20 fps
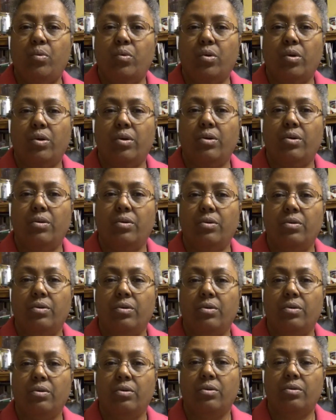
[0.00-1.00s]
were,
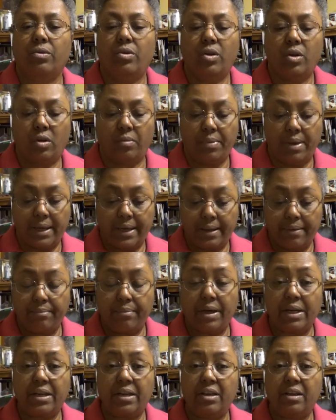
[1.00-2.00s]
making
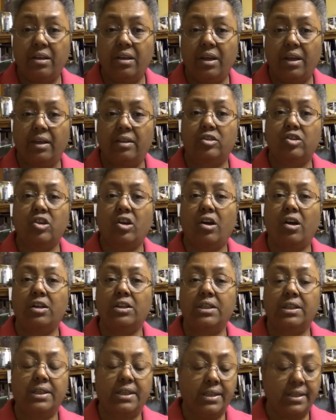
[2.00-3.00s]
money and
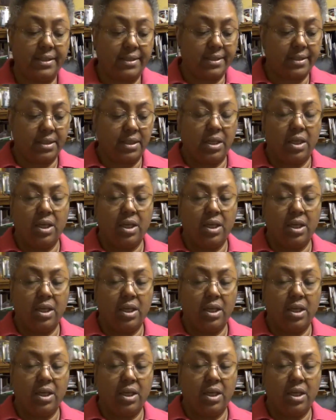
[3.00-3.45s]
charging these